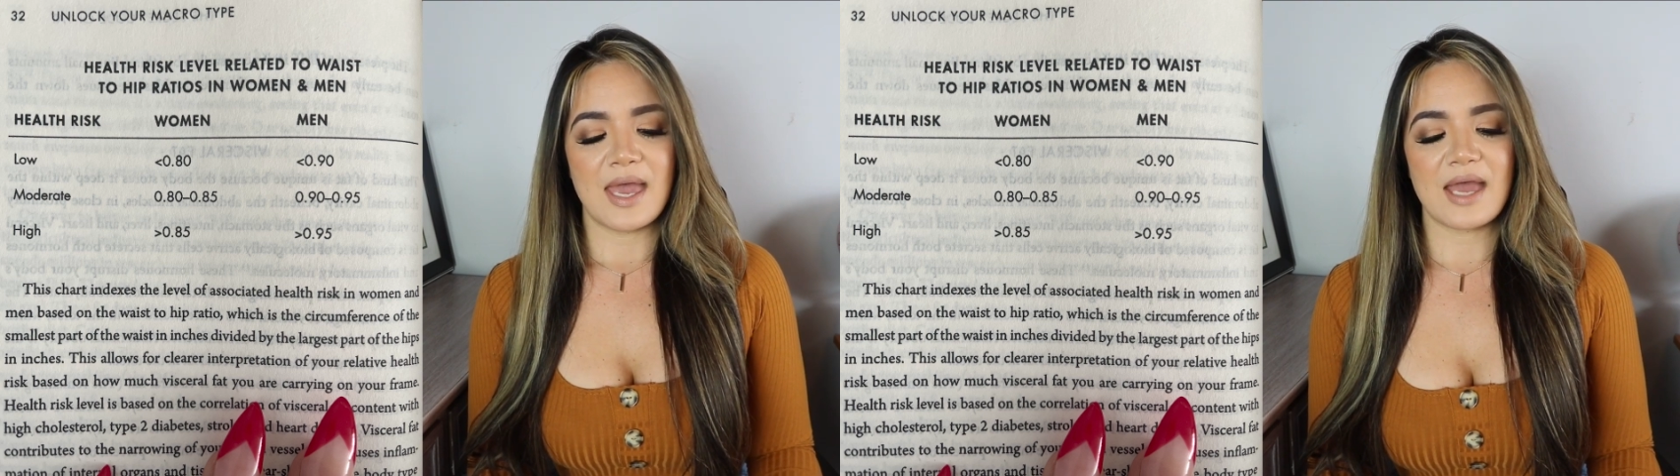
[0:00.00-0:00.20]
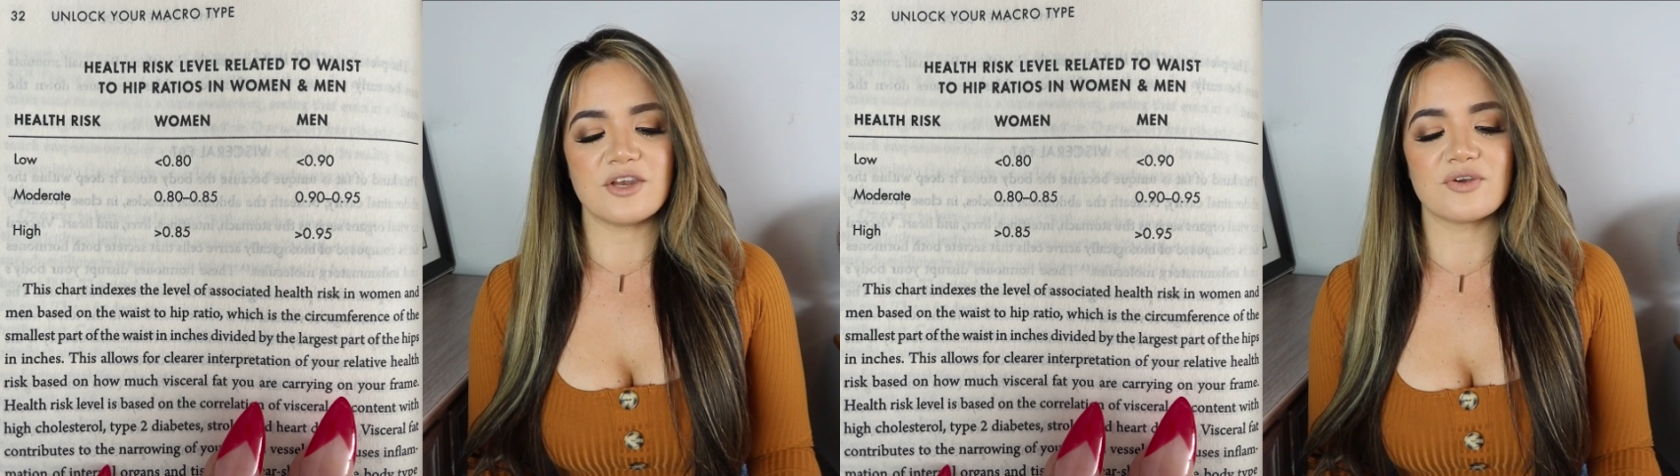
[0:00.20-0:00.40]

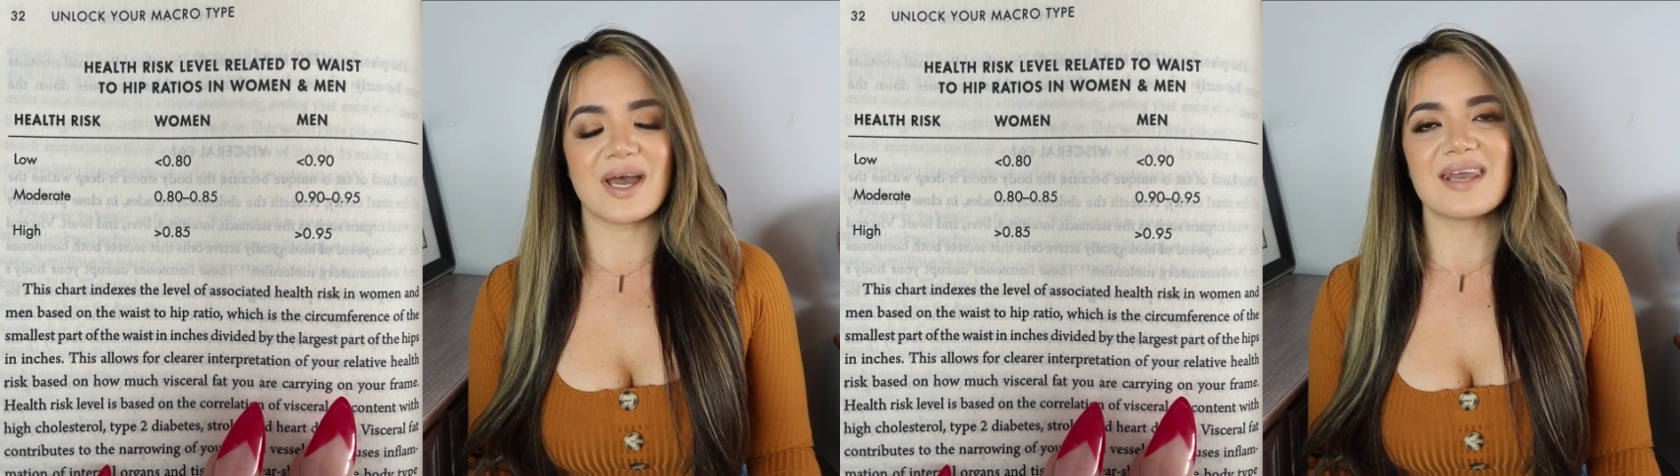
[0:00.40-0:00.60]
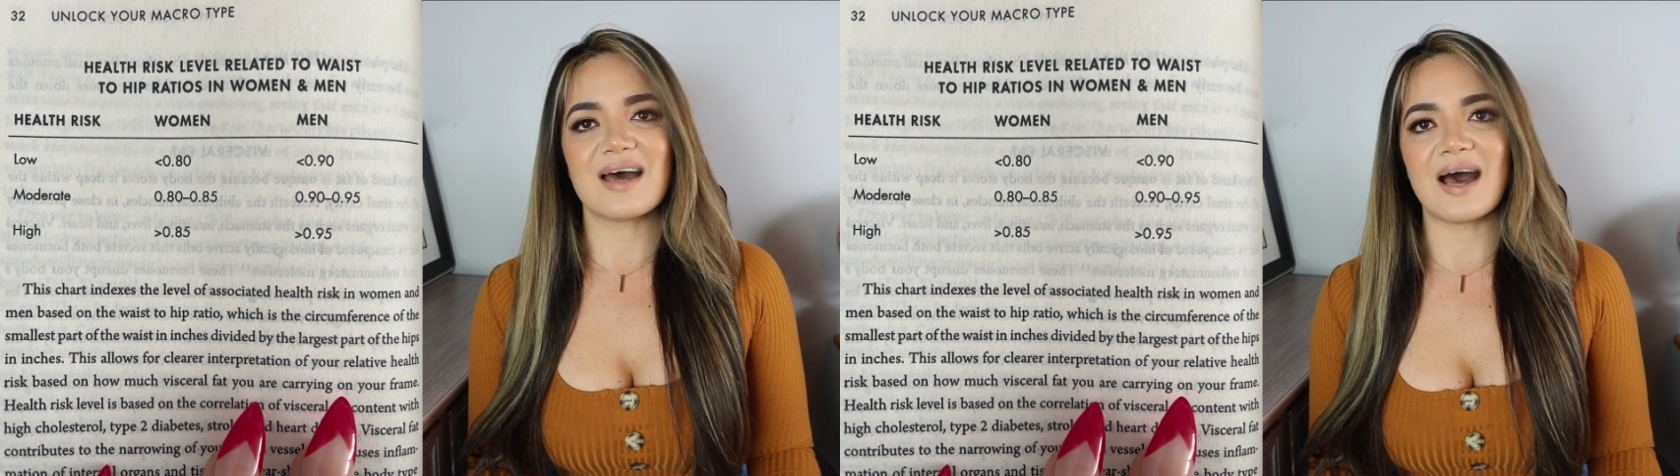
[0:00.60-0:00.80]
And you're
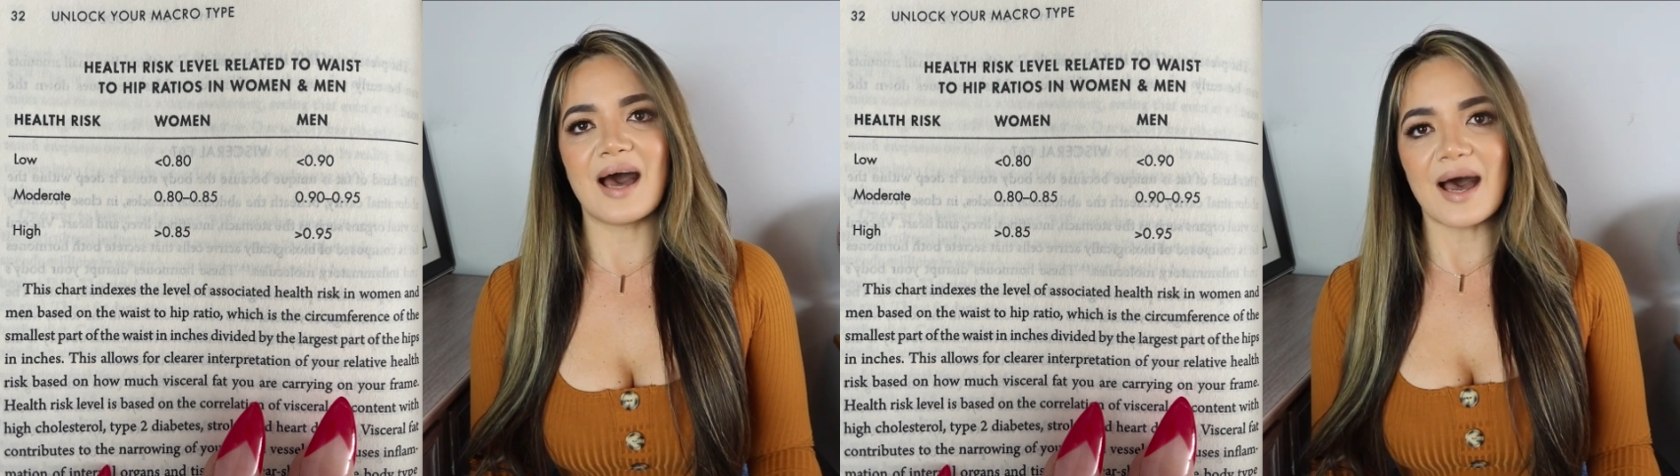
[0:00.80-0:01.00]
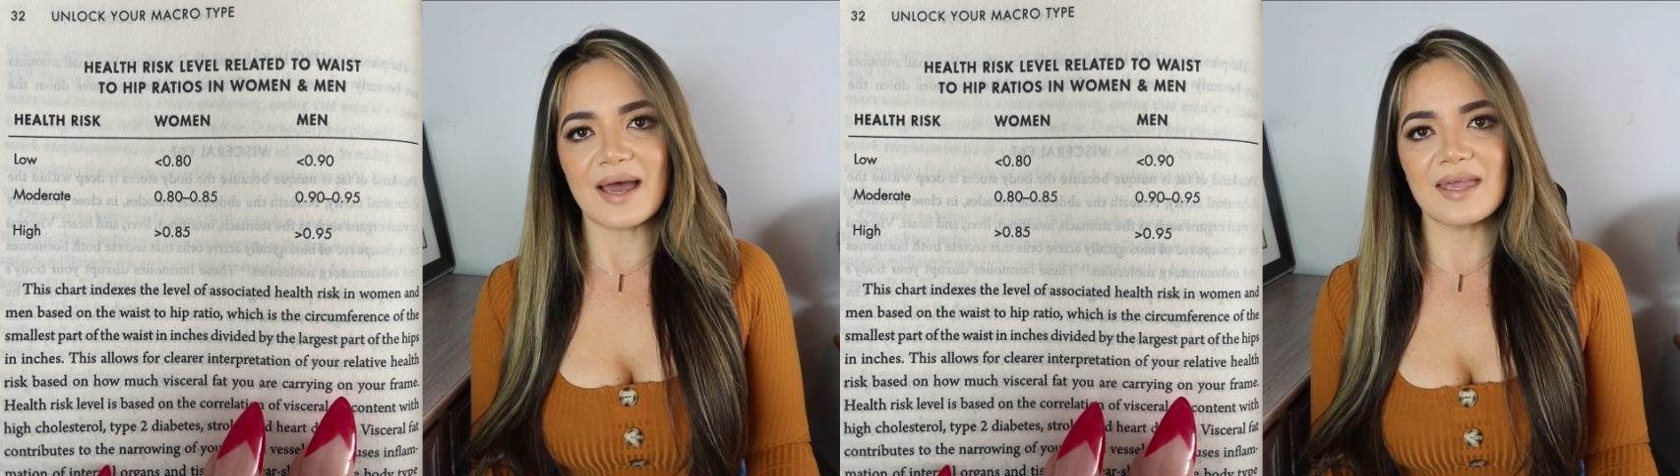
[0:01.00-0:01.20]
at a
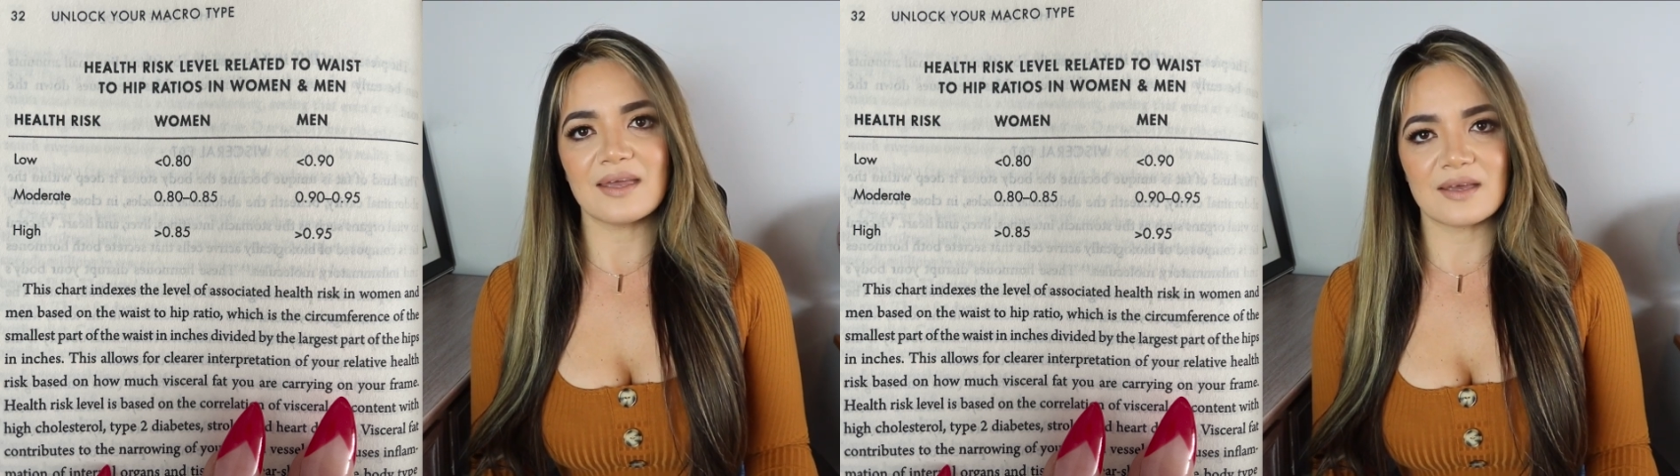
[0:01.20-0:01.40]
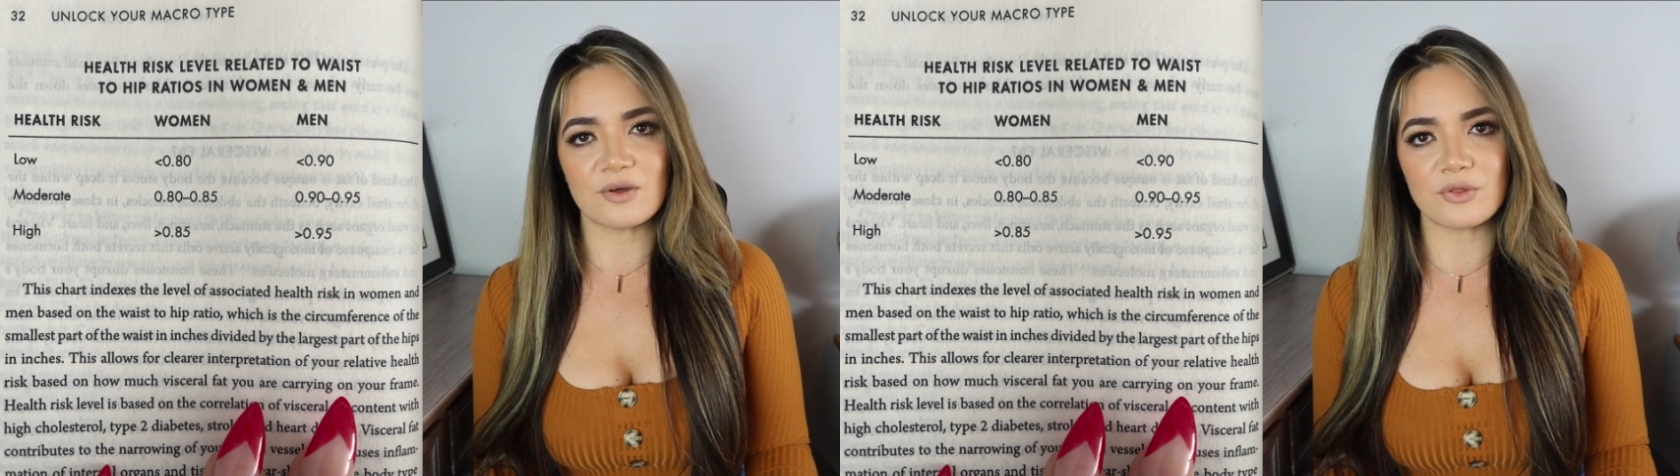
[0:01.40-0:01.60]
high
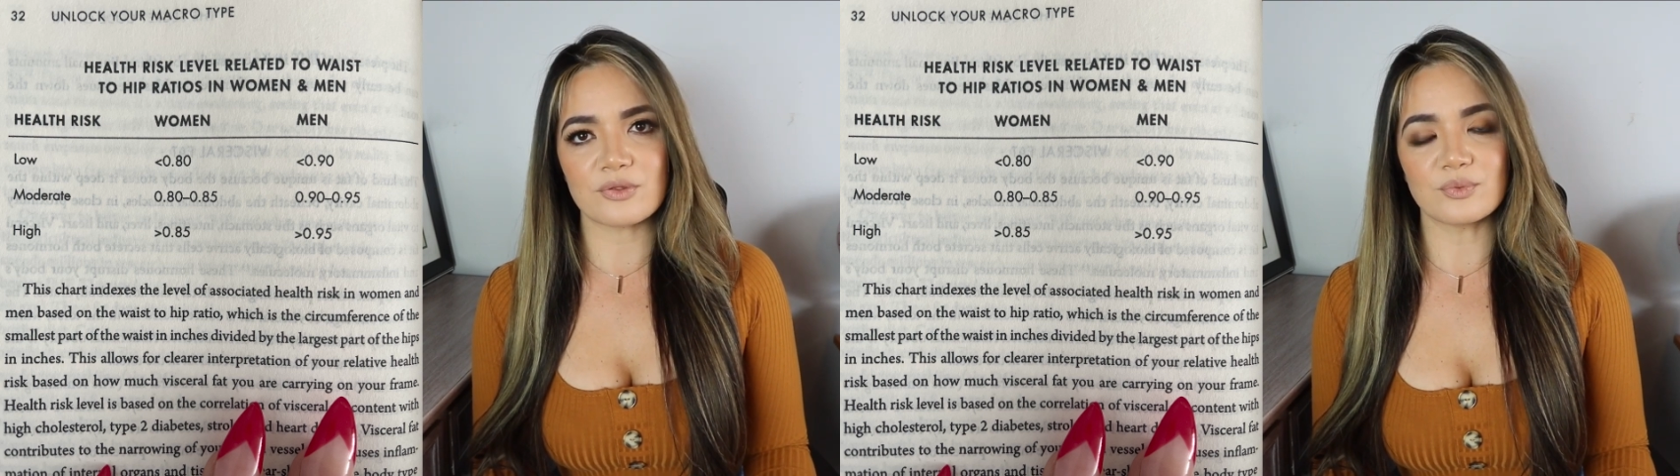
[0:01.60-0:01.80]
health